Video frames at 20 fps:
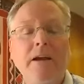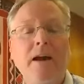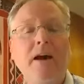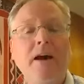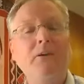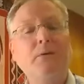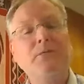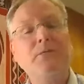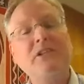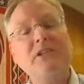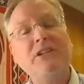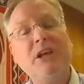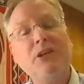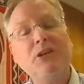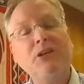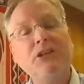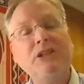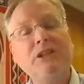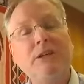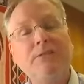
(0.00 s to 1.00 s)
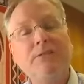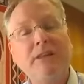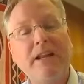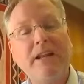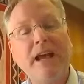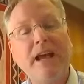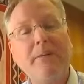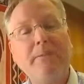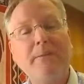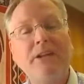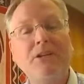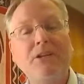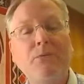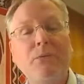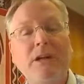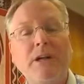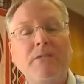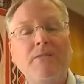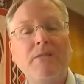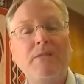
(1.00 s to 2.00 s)
There was another shift that happened in
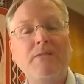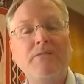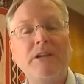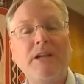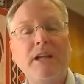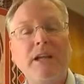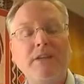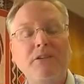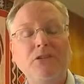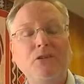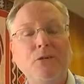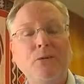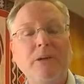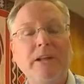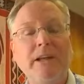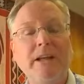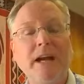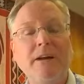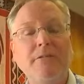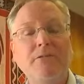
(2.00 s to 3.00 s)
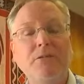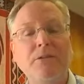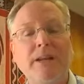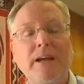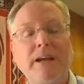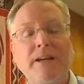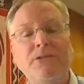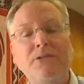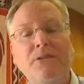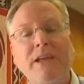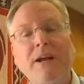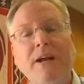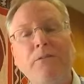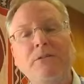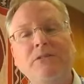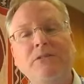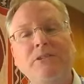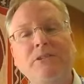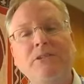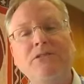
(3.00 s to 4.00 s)
2015 shortly after that. So that
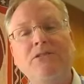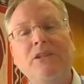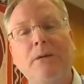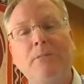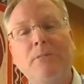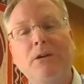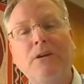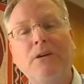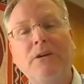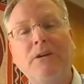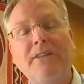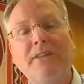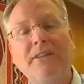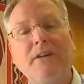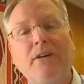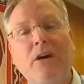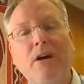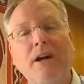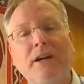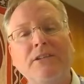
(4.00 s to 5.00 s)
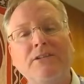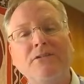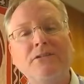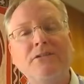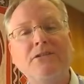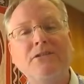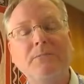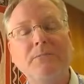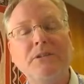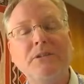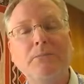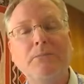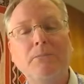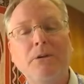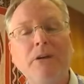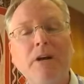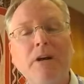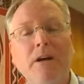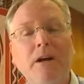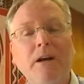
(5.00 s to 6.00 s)
was in the summer, I think August or
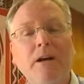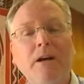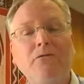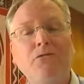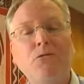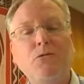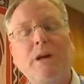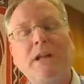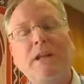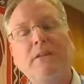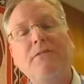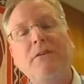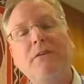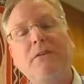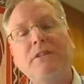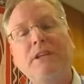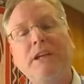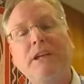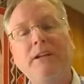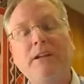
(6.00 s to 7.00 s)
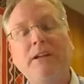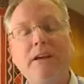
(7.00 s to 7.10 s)
September of 2015.